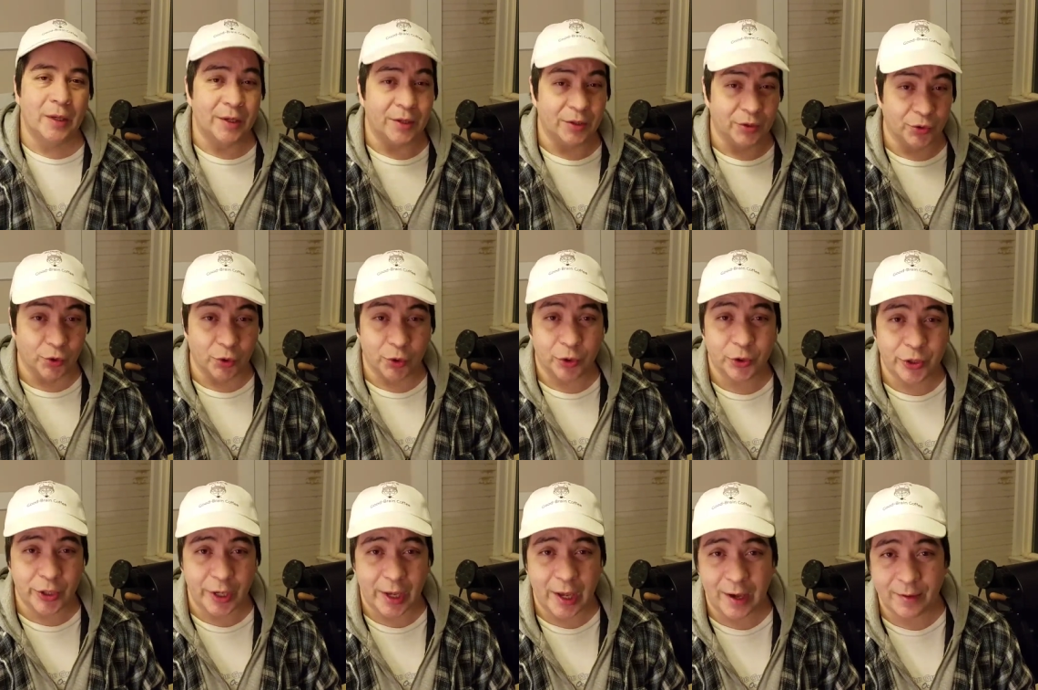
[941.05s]
in
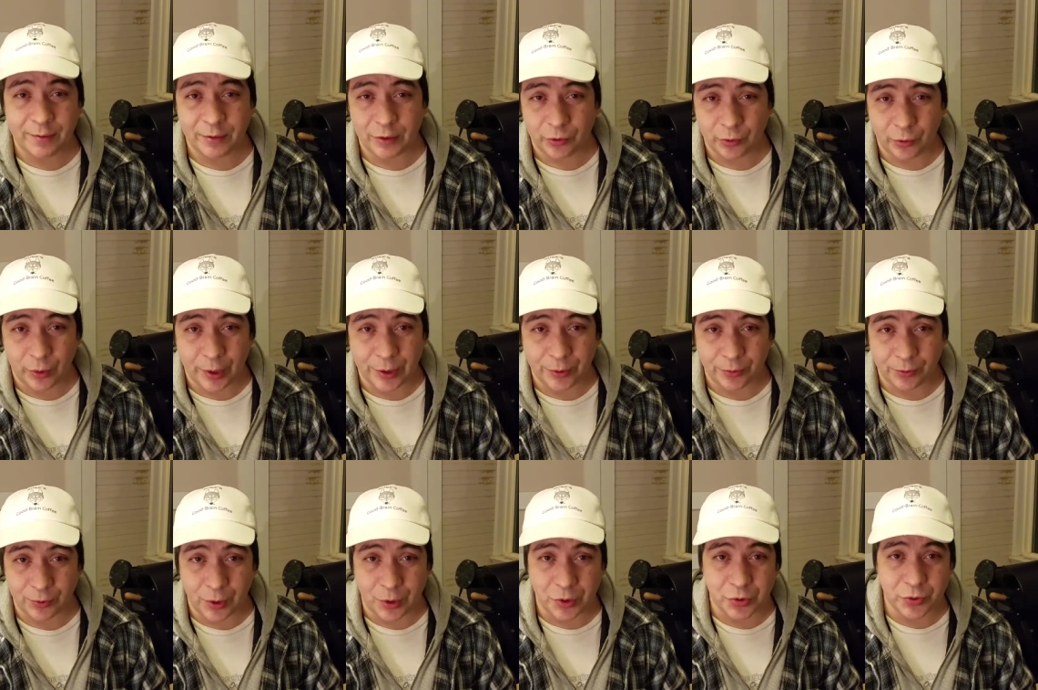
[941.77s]
order to have a
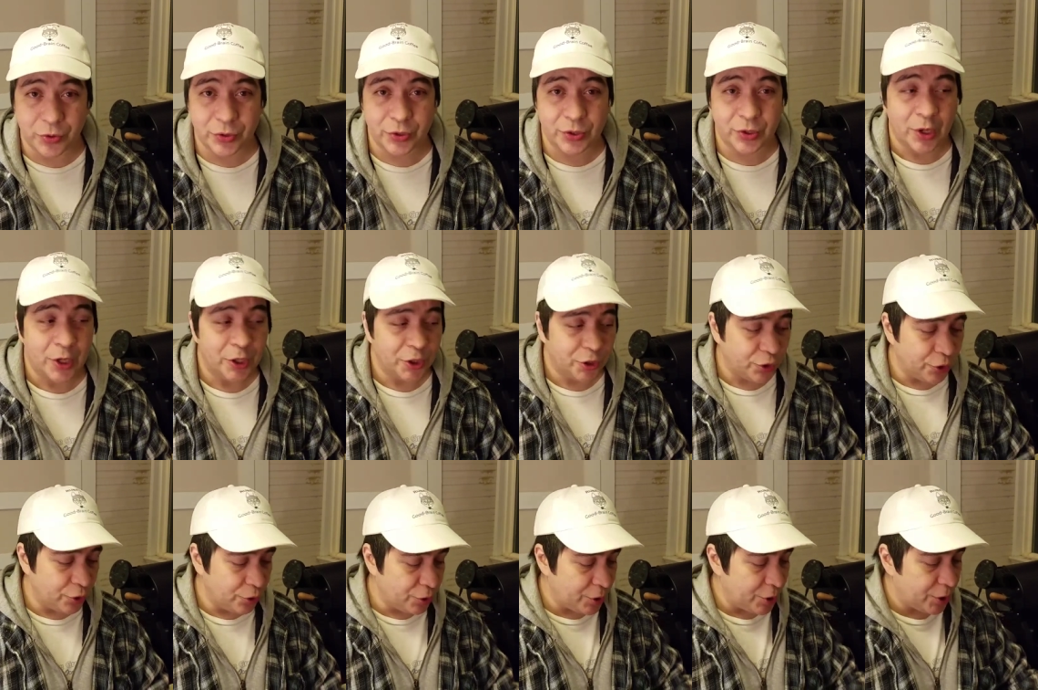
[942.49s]
great roast
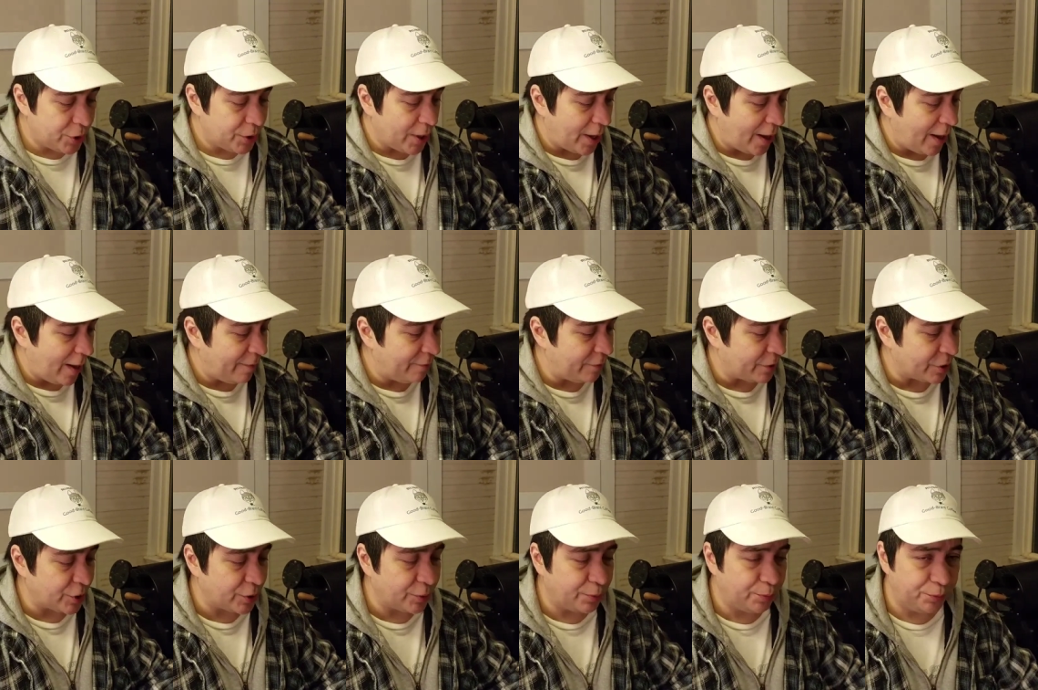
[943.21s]
you need to have
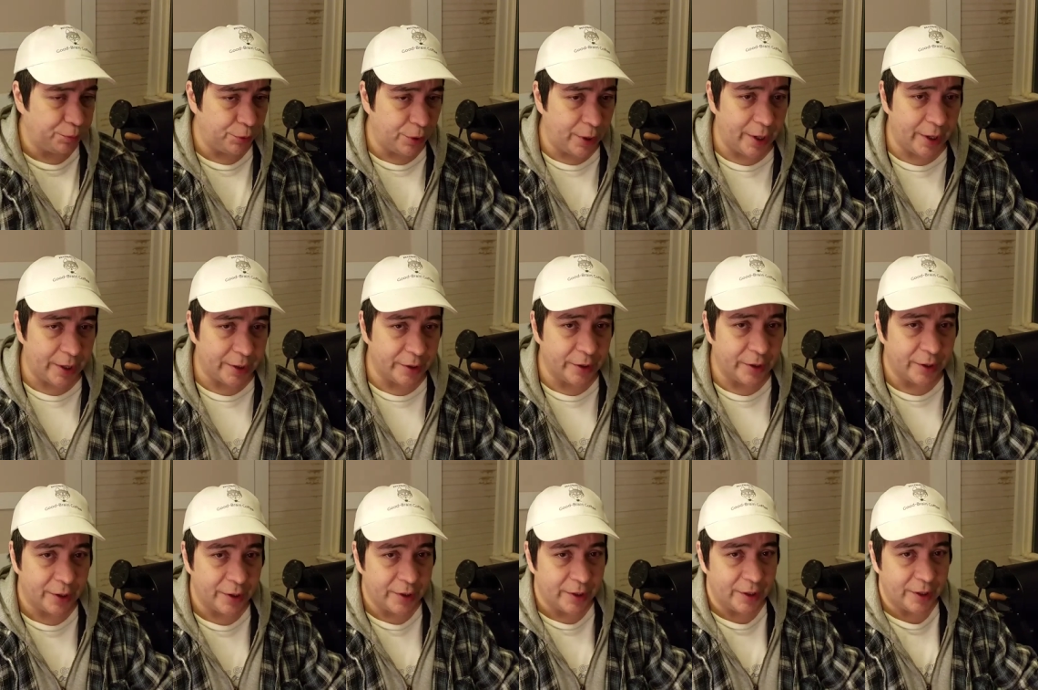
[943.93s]
a
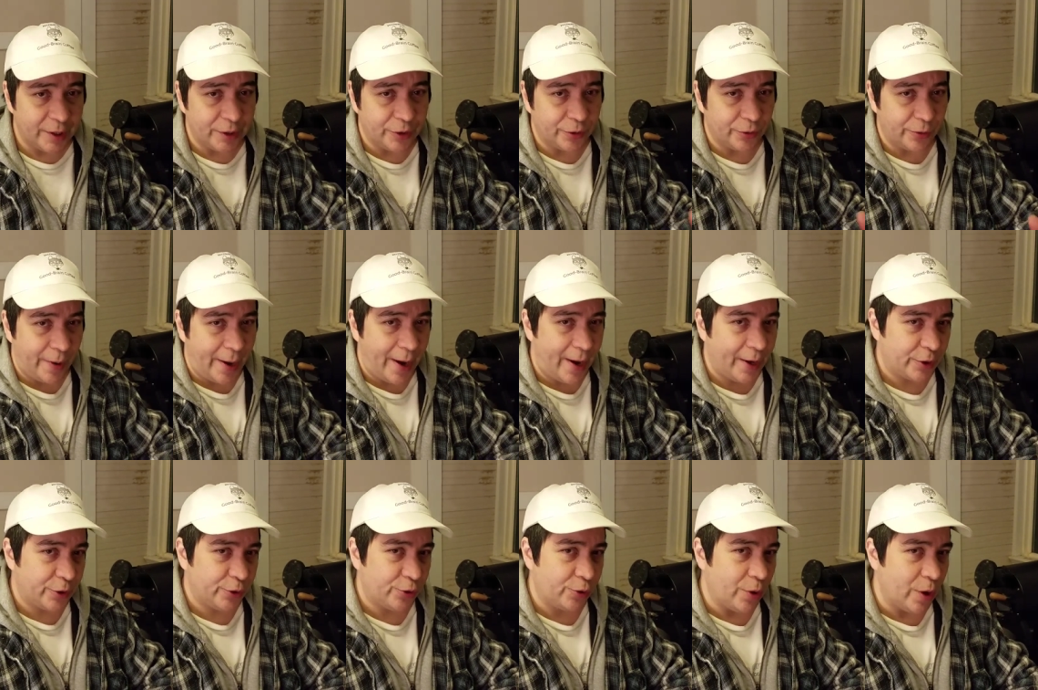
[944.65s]
spread in your
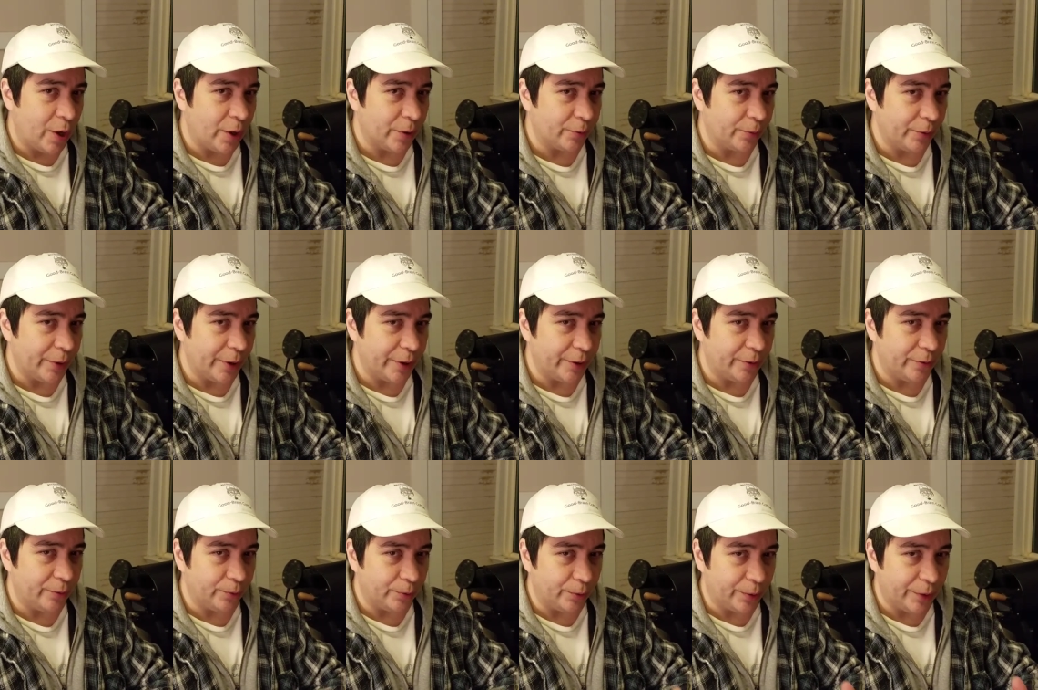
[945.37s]
agtron rate,